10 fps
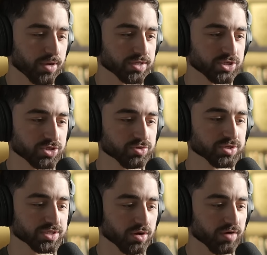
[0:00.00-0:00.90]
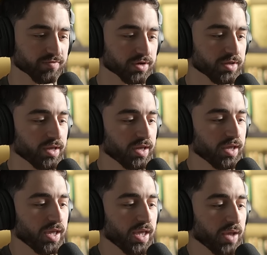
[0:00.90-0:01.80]
Boston Children's and Harvard.
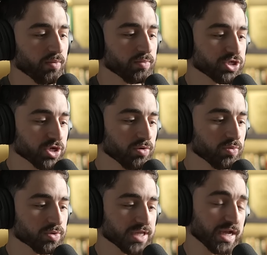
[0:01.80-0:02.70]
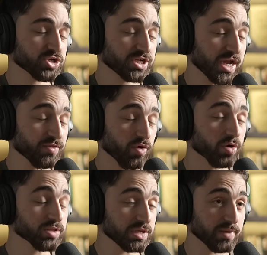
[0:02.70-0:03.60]
And what we showed was actually, yeah, there
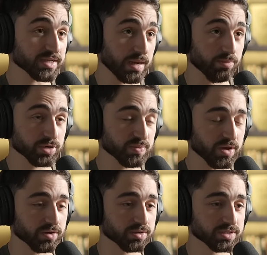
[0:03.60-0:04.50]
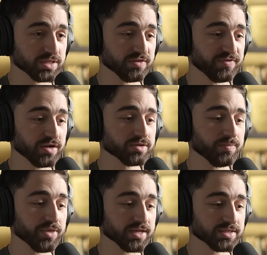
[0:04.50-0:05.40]
are lean mass hyperresponders. This is a
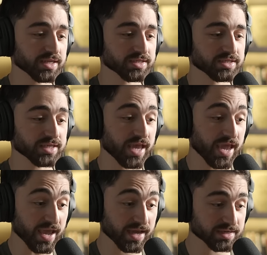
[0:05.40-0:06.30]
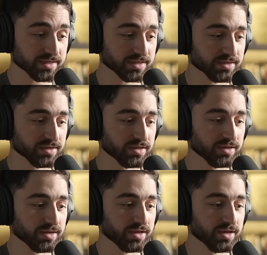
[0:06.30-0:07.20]
phenotype that exists. And
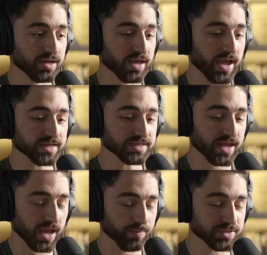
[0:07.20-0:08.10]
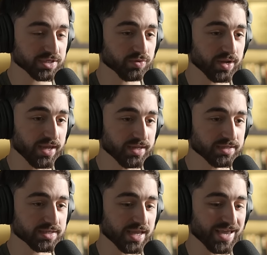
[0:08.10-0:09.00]
as it happens, there
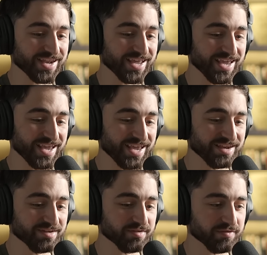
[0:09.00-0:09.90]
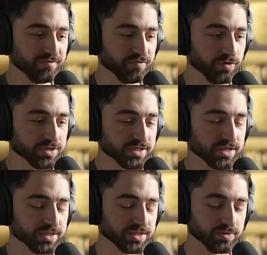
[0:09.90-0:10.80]
is an inverse
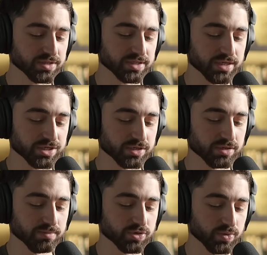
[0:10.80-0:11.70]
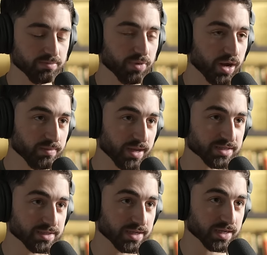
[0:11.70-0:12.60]
association between body
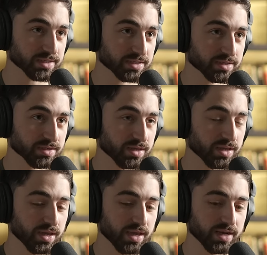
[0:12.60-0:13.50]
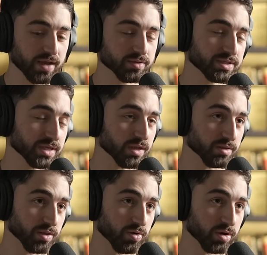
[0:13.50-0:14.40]
mass index and LDL
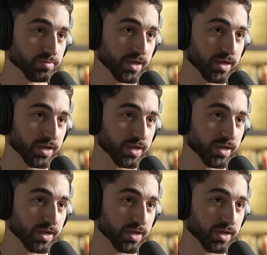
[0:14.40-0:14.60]
and low carb